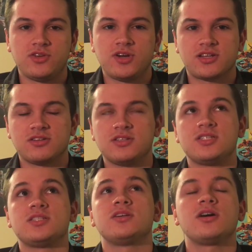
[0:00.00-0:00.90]
The director
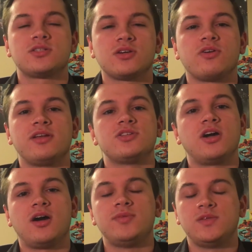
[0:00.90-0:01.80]
did such a
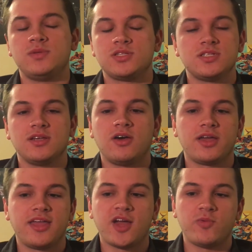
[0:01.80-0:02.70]
great job, Damien
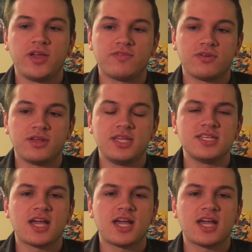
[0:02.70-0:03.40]
Chazelle. I can't wait for it.